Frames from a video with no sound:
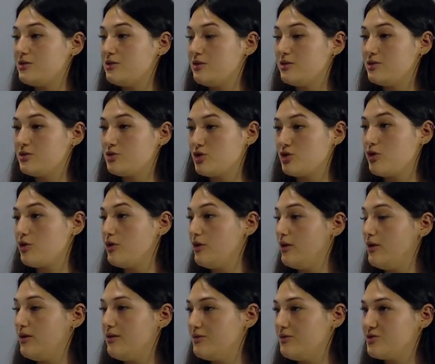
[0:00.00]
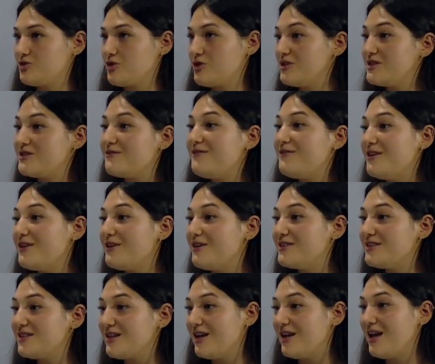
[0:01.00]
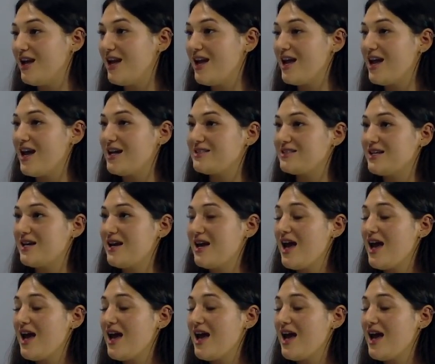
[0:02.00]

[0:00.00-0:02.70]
journalist field, and